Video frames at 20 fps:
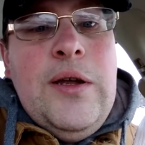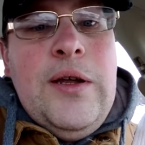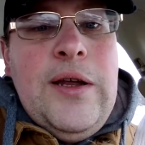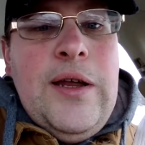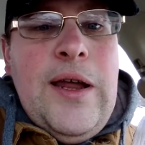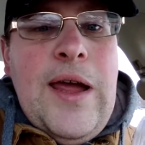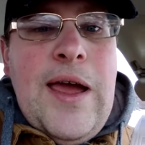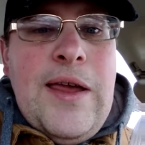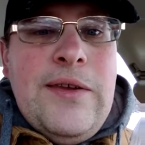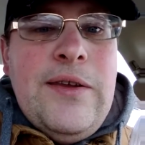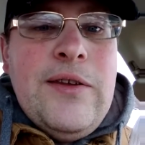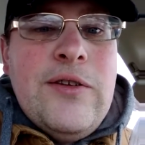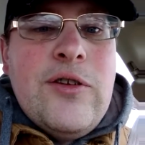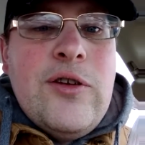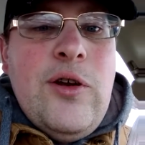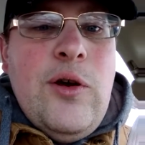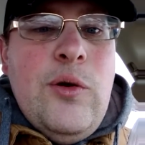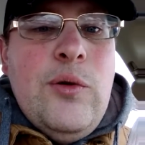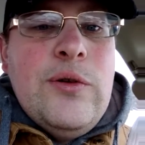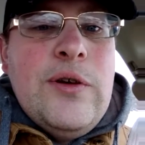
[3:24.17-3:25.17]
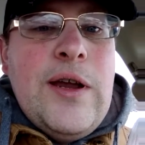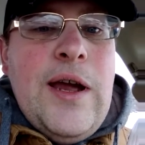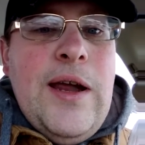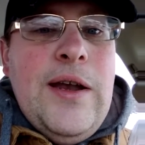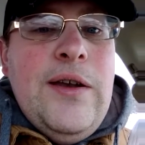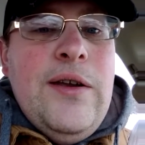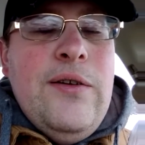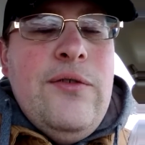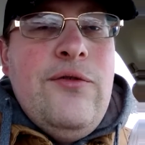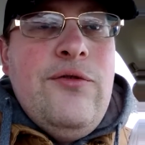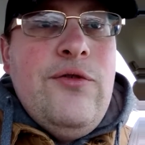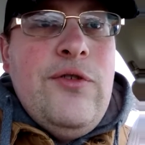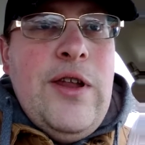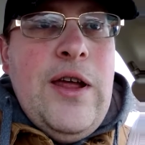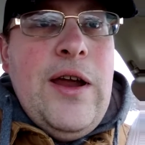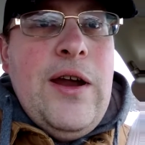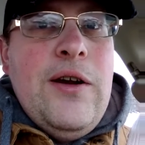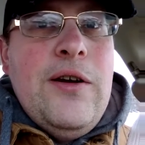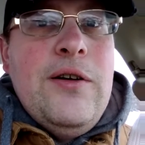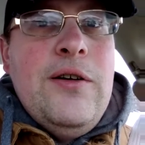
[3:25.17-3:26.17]
It has its own kind of
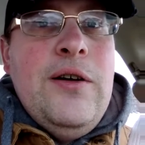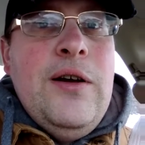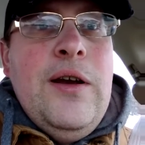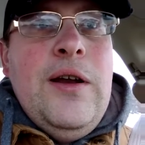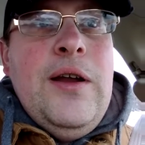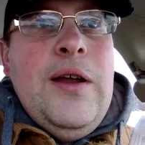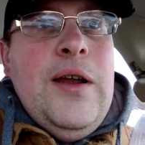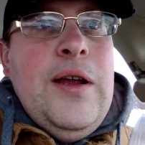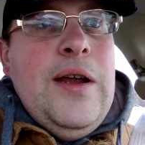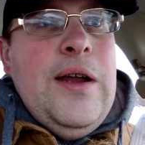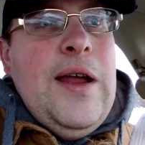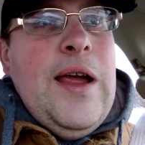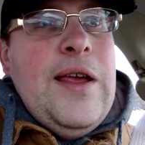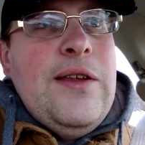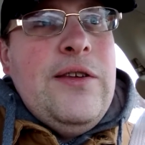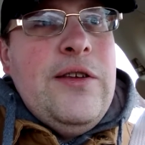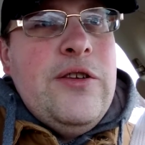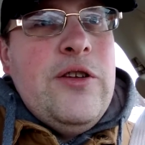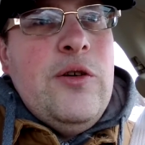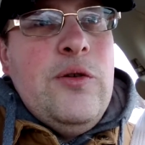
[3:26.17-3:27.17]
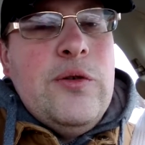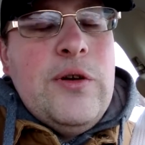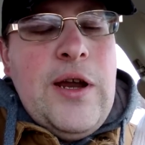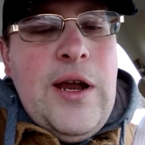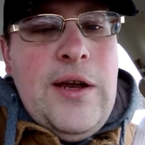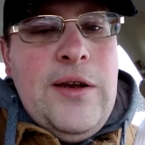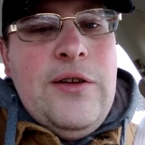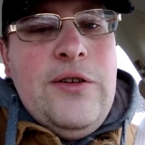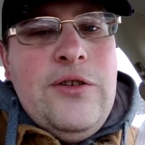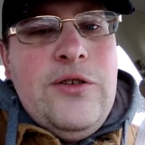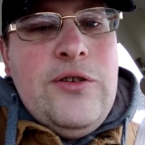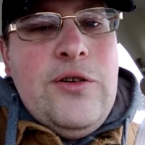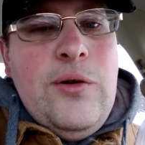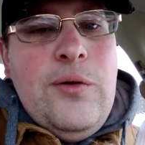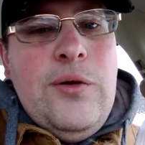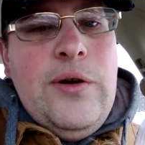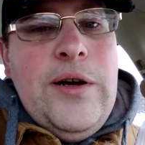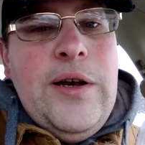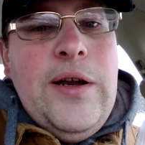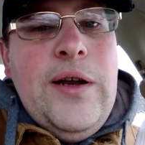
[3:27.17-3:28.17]
flair. It has its own kind of
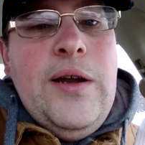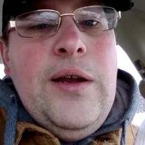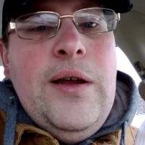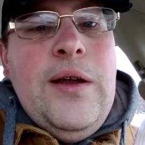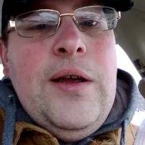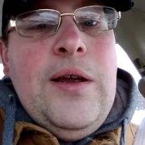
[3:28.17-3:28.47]
story.